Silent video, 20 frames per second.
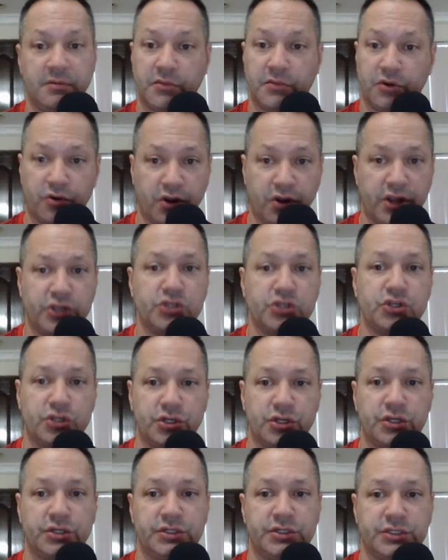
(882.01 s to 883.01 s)

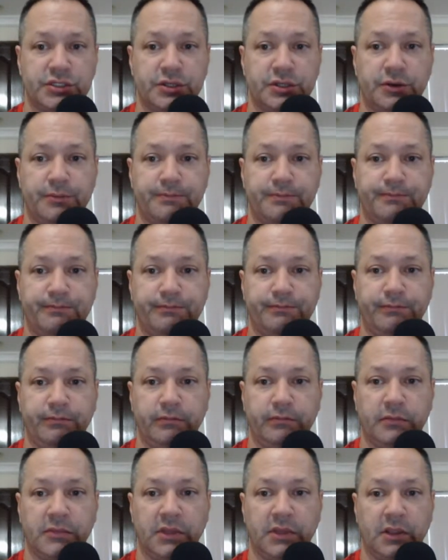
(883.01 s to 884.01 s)
Immigration. So,
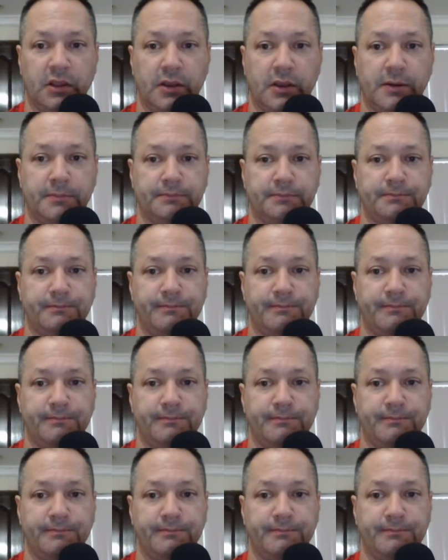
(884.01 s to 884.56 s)
yeah.